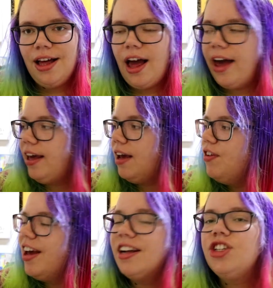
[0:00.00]
Like, if
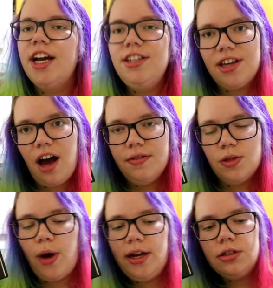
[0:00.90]
you're going to change the
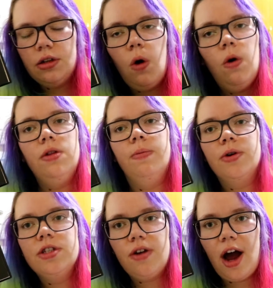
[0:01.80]
covers, wait until all the
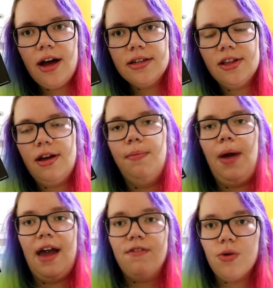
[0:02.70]
books are out, so then
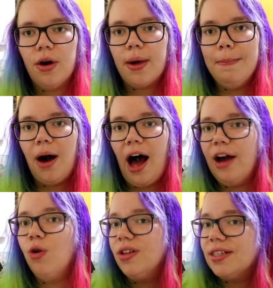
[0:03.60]
everyone can buy
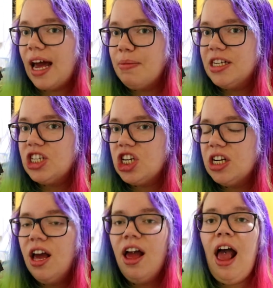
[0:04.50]
all the same
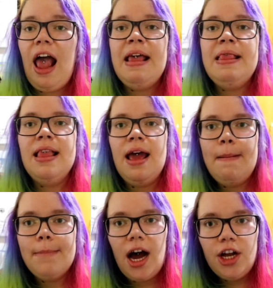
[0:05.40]
edition, and
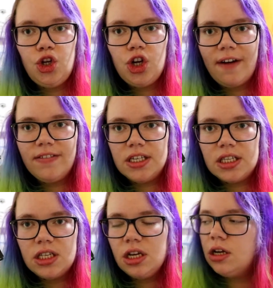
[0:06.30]
then buy new
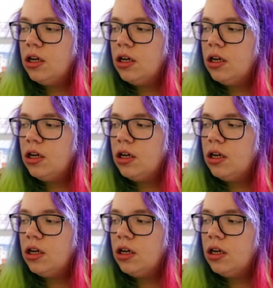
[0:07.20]
covers.